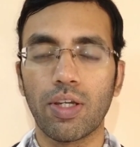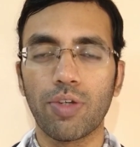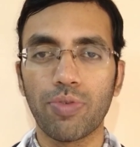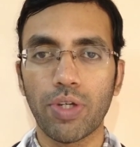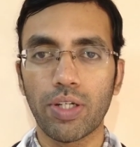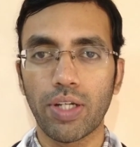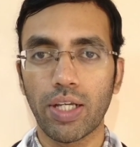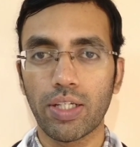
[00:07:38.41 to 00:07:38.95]
If
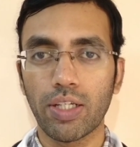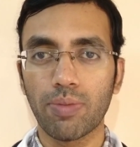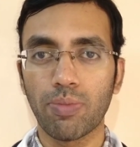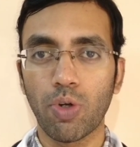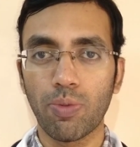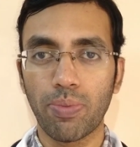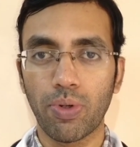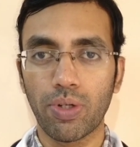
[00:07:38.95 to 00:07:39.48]
you are taking
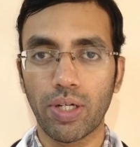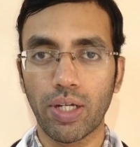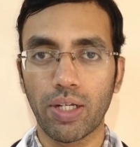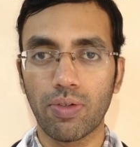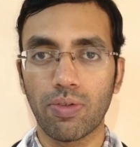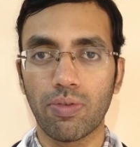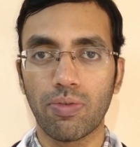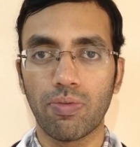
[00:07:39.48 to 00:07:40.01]
more
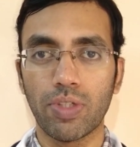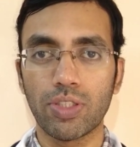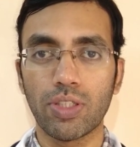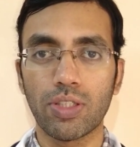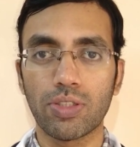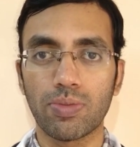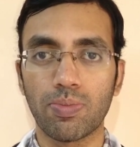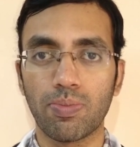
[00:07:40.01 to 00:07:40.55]
protein, which
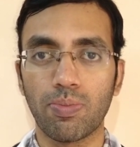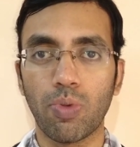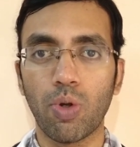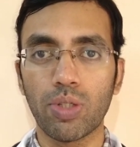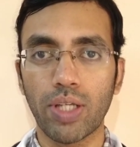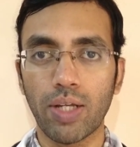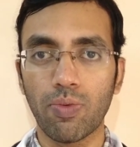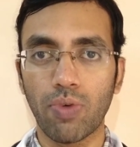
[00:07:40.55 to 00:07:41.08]
is
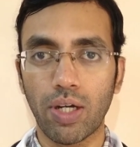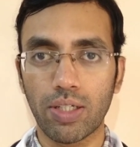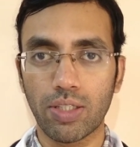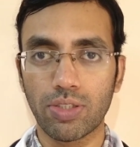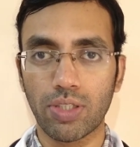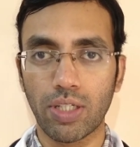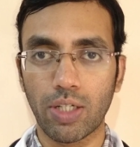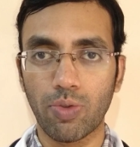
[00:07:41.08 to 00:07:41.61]
more than what
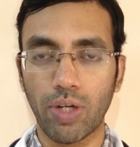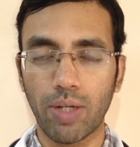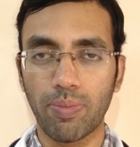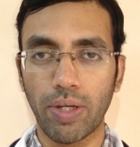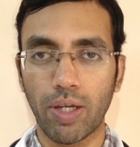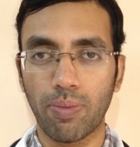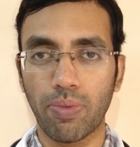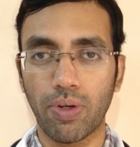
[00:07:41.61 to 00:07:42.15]
is required
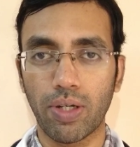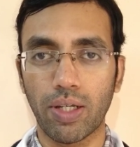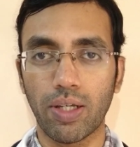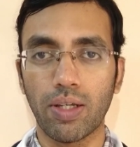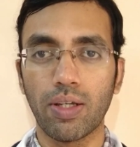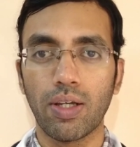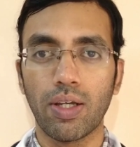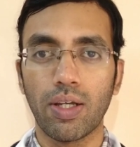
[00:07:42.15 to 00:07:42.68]
by your
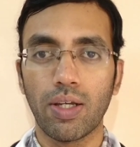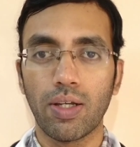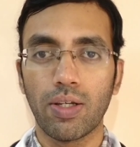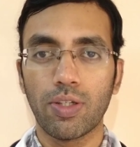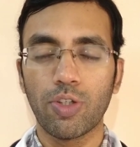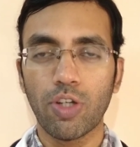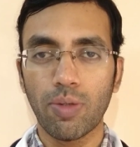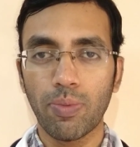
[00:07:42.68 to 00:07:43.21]
body,
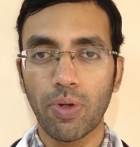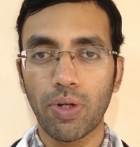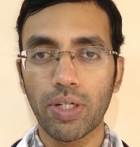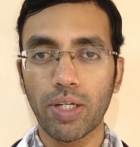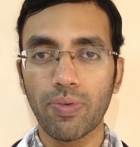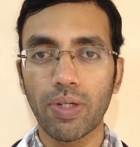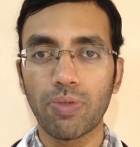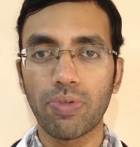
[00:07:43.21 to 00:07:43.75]
your
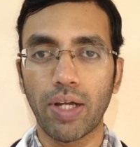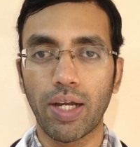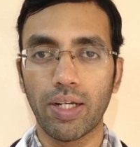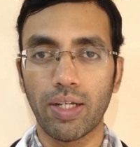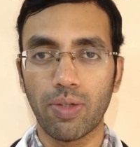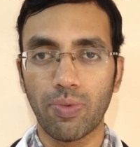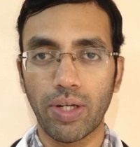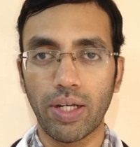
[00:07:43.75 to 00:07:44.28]
body will
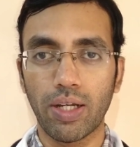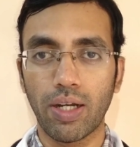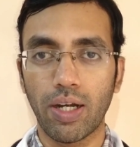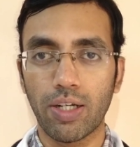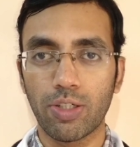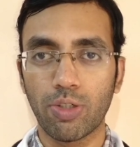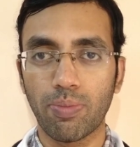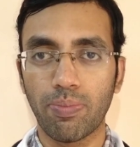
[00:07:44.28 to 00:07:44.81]
find it very
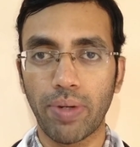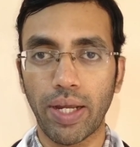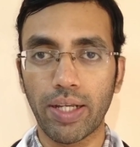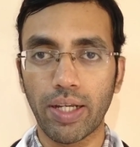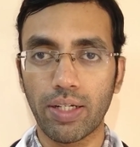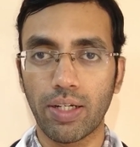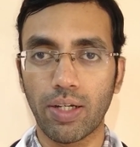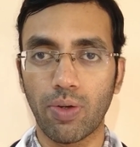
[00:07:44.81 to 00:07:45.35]
hard to
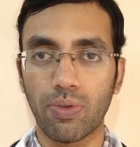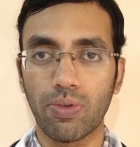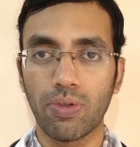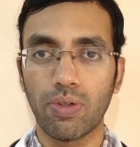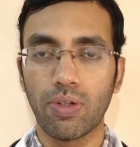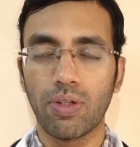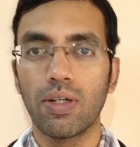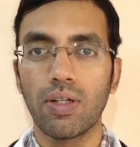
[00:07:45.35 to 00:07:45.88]
break it down.
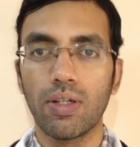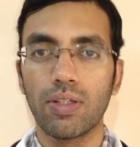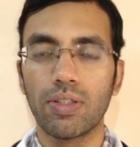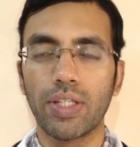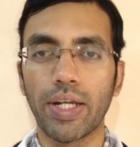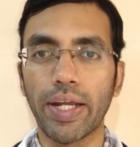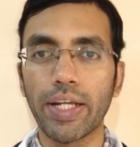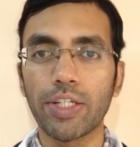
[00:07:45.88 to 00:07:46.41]

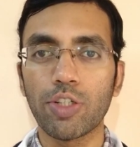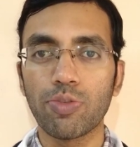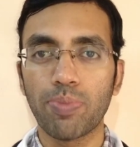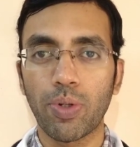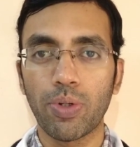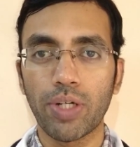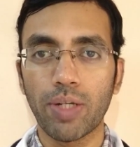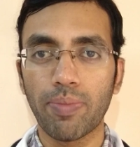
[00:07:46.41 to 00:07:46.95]
The rate of
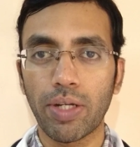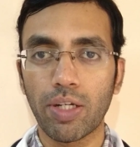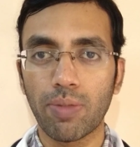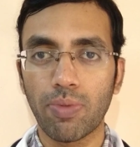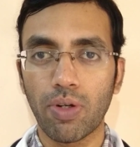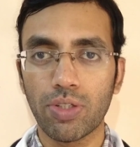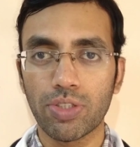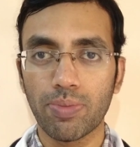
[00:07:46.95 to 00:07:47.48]
protein
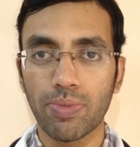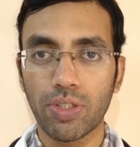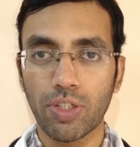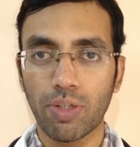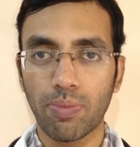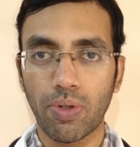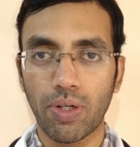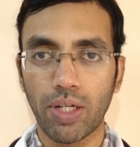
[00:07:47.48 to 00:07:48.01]
metabolism in
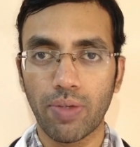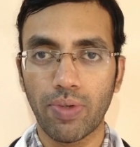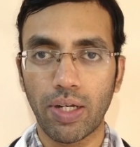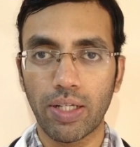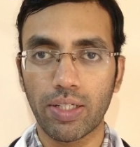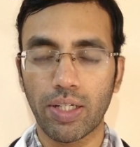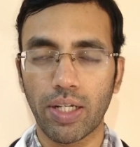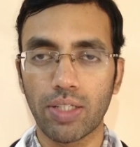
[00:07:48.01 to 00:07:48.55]
your body
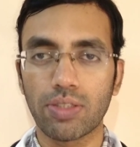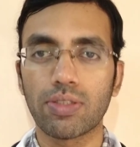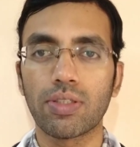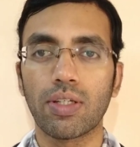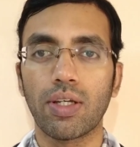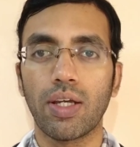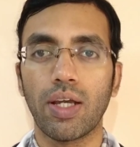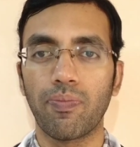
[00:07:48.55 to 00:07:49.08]
will increase.